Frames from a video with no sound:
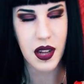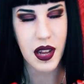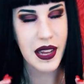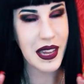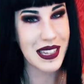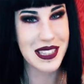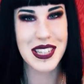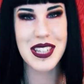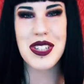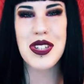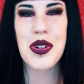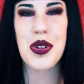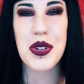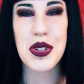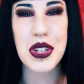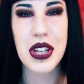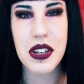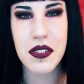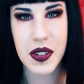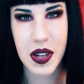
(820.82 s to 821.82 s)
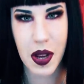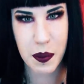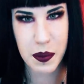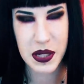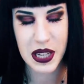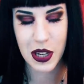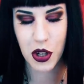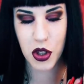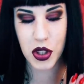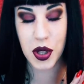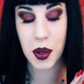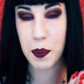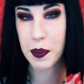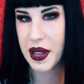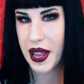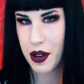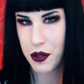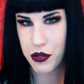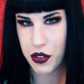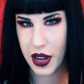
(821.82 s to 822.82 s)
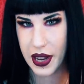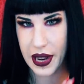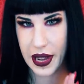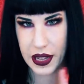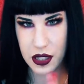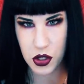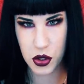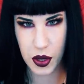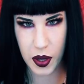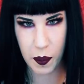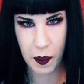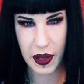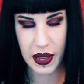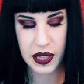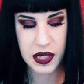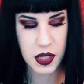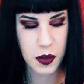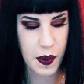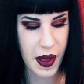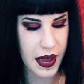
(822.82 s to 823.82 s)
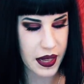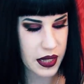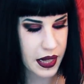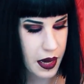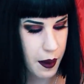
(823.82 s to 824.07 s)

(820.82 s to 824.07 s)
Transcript: I guess I should also give an update on the Black Friday and Drag Makin's bag.